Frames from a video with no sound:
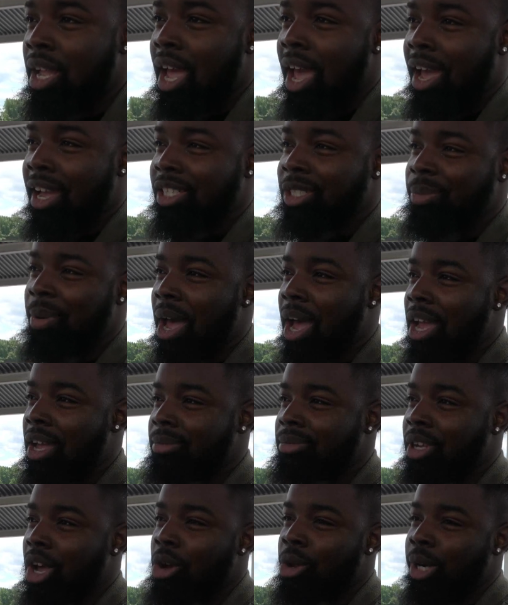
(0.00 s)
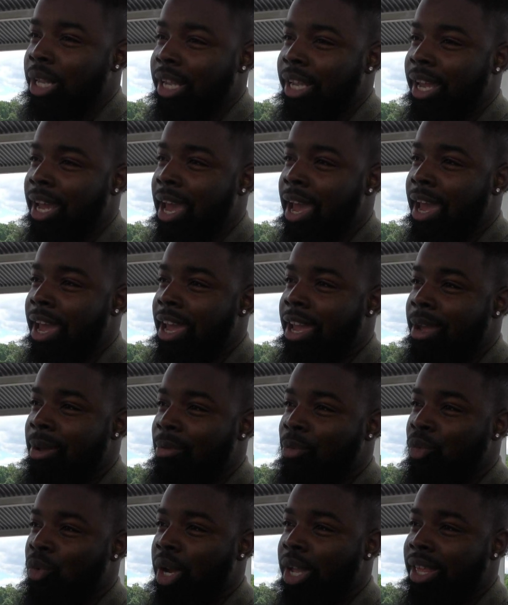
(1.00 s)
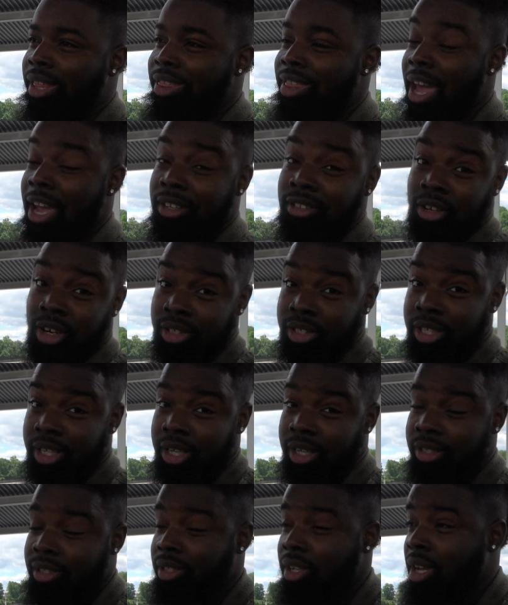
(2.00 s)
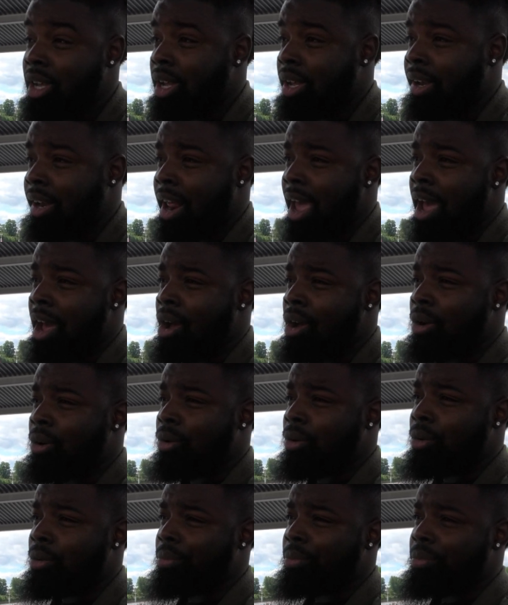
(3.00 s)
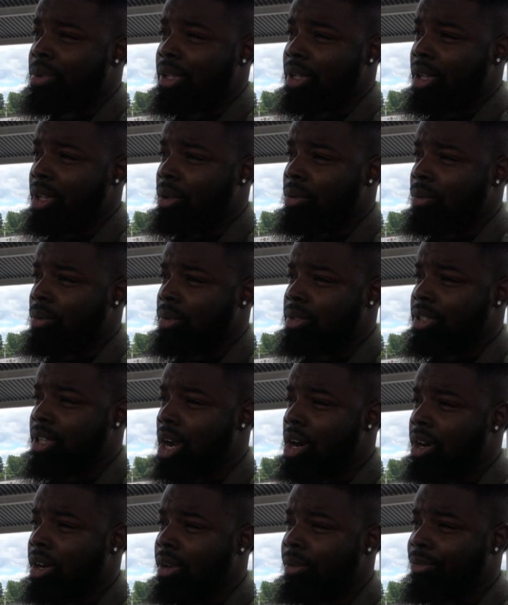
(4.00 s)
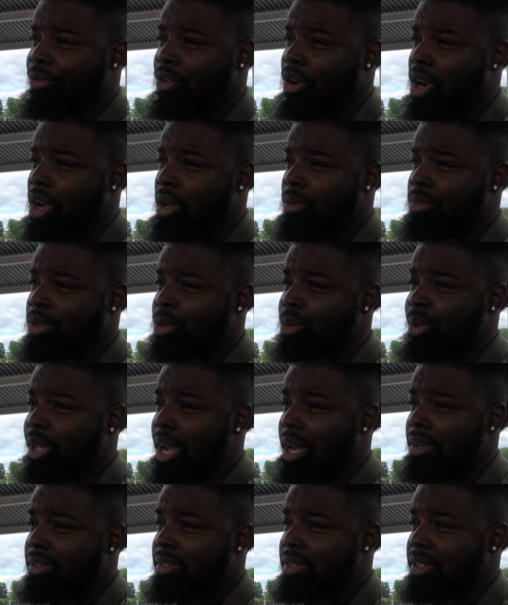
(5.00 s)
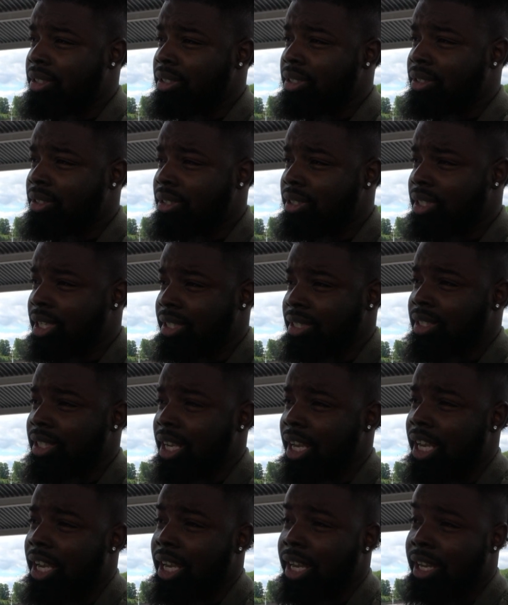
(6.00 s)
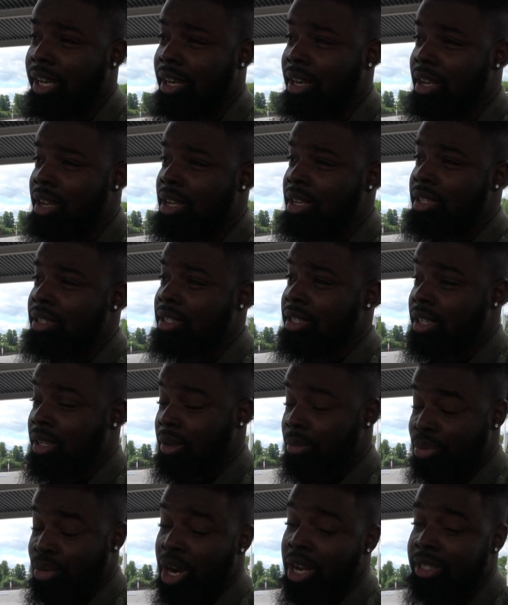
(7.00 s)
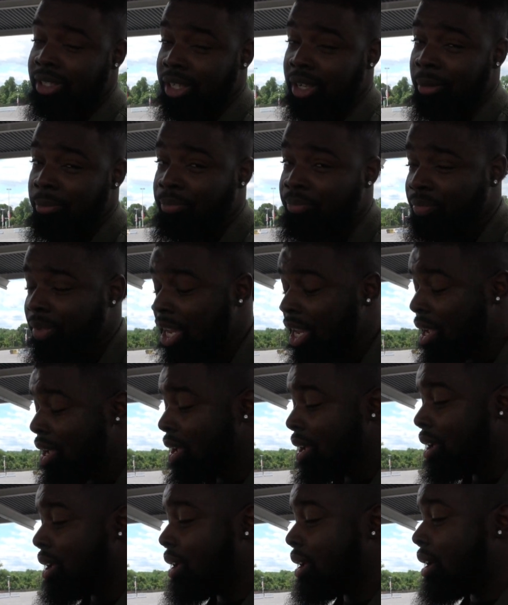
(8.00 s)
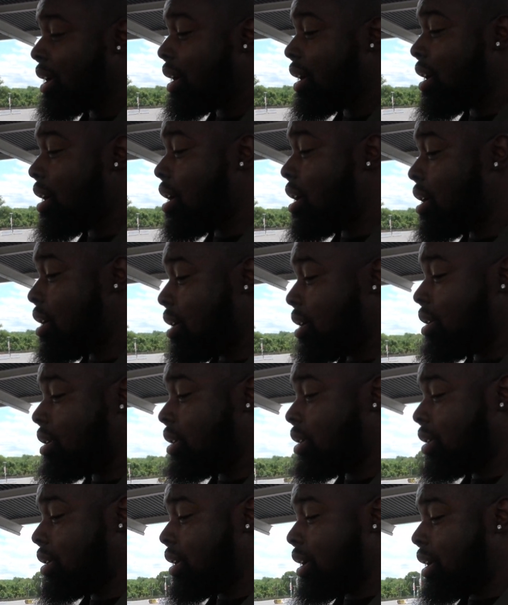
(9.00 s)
X pipes only came with SRTs. Now, starting from 2016 to present, all